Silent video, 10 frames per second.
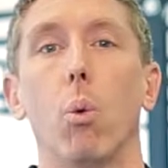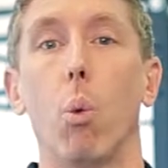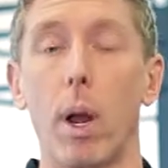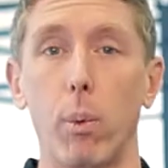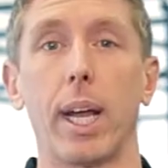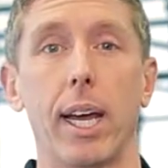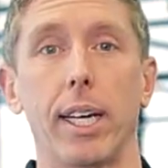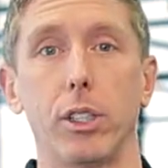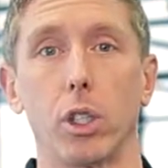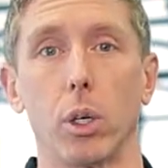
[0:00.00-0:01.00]
When we get
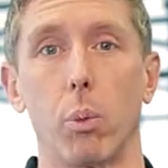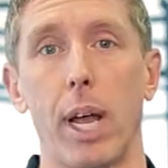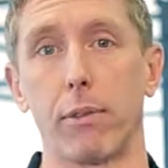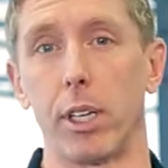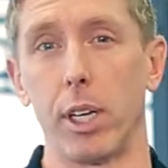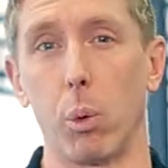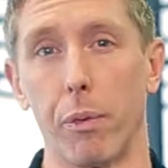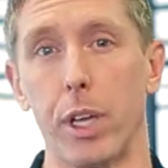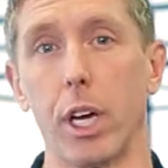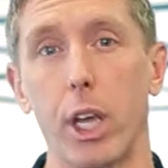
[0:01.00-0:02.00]
injured, we have to deal
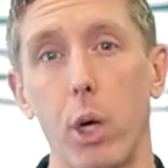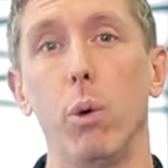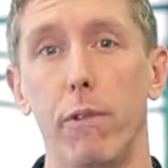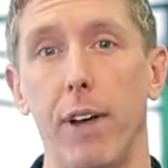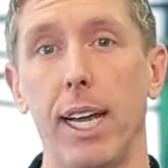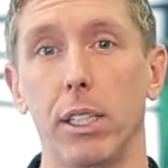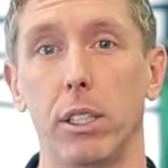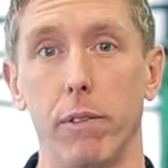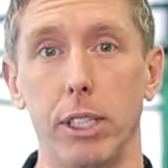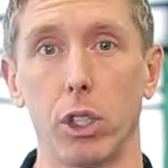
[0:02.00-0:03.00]
with the acute
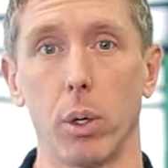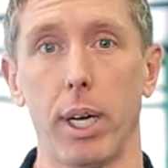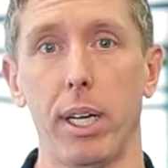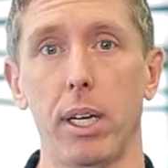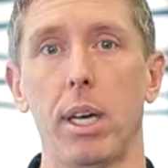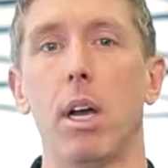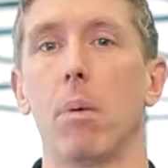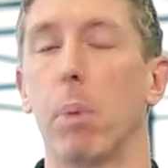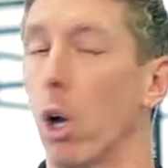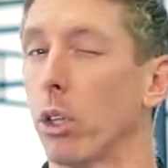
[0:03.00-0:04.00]
phase of injury,
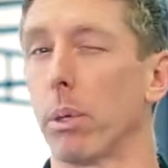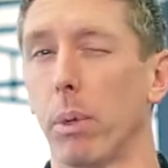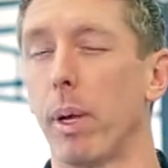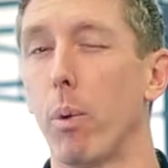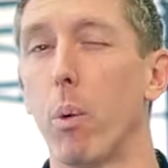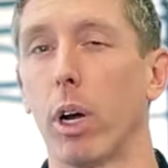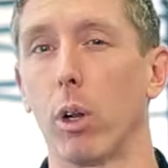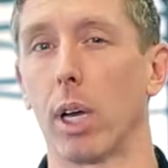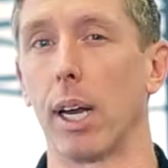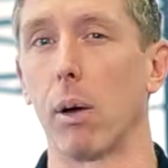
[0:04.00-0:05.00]
but ultimately we want to
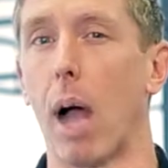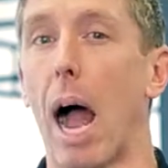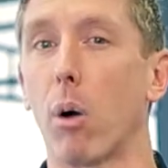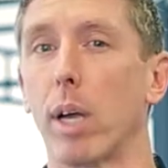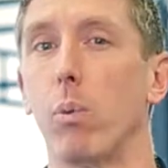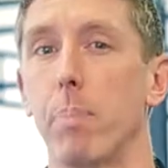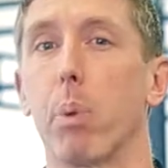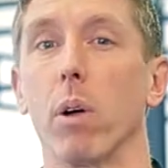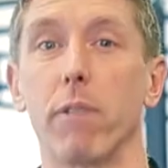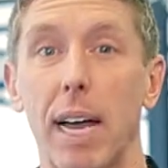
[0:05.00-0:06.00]
look at how can we
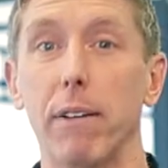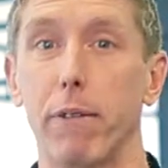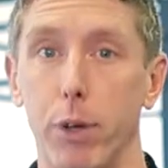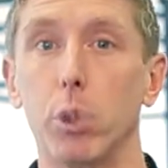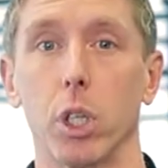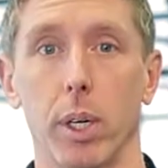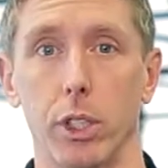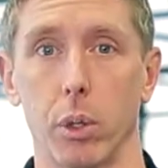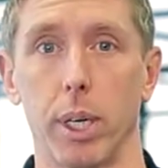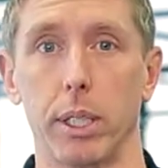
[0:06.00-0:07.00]
prevent future
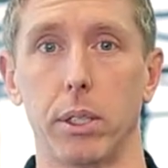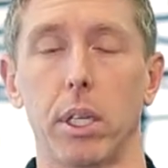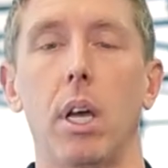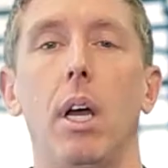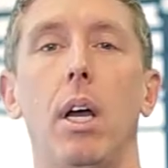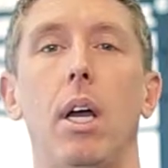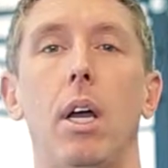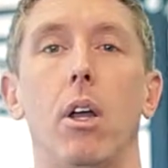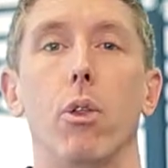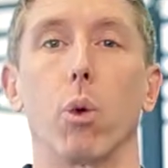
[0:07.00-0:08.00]
injuries.
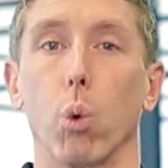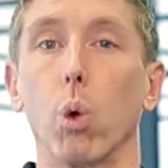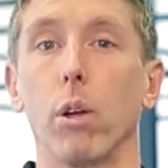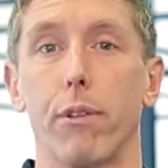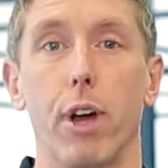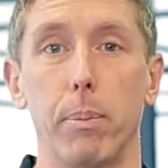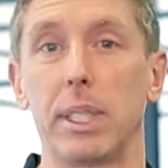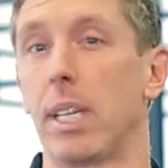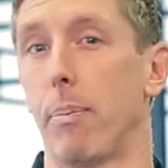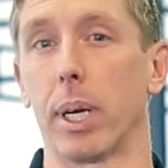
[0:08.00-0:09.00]
The rule of thumb
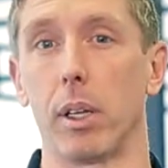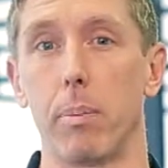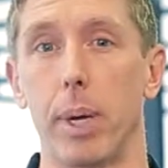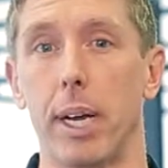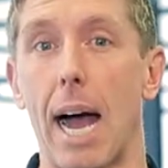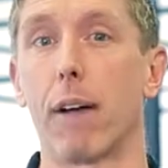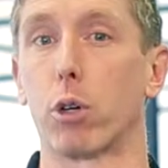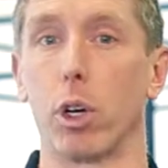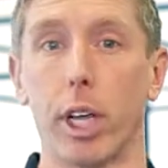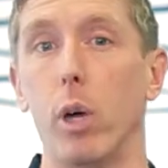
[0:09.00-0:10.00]
has typically been,
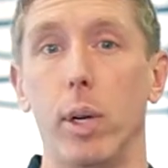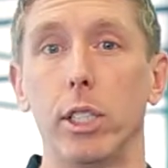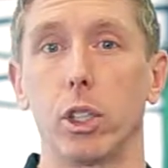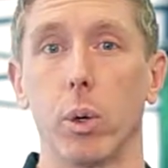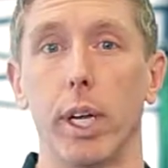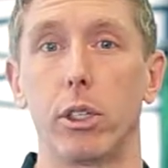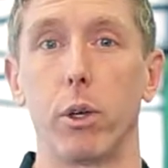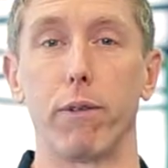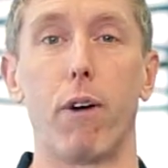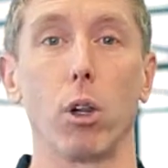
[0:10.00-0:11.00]
after an acute injury,
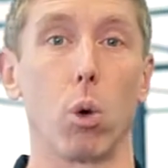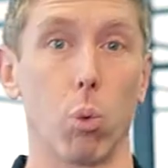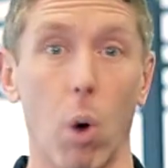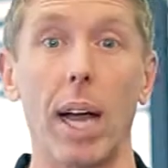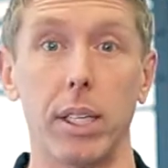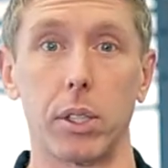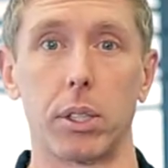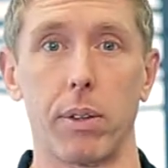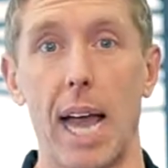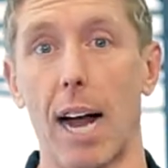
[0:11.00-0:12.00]
to follow
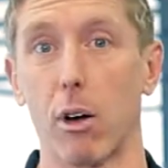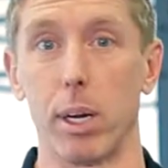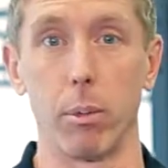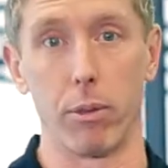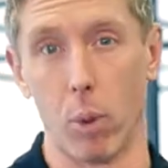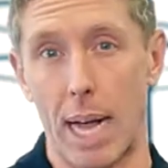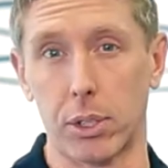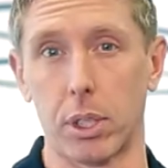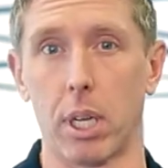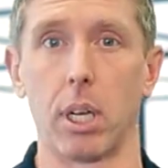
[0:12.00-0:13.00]
RICE, the acronym of
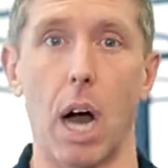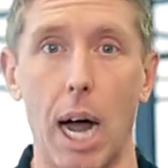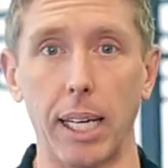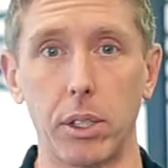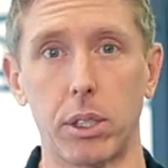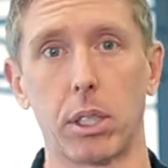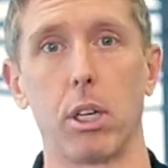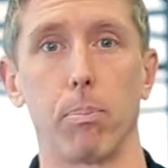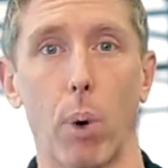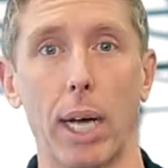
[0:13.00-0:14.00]
rest, ice,
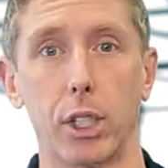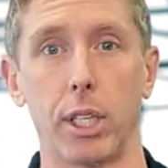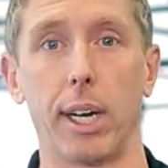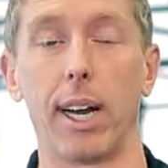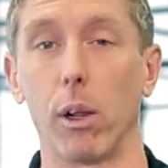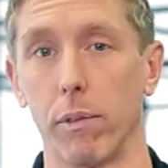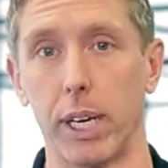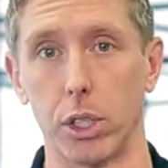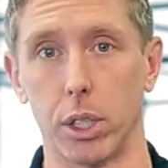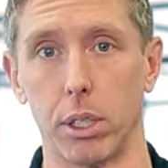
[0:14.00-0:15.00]
compression, and
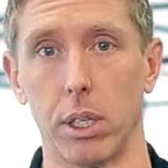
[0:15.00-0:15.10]
elevation.